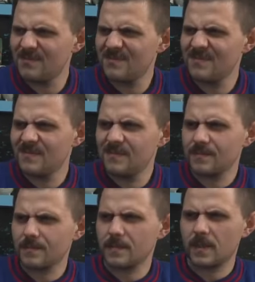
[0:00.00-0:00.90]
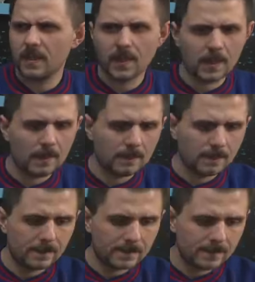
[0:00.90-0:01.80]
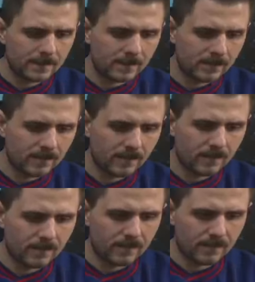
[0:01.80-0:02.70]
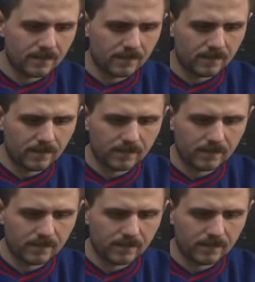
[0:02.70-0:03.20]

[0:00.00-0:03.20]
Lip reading: (no one is talking)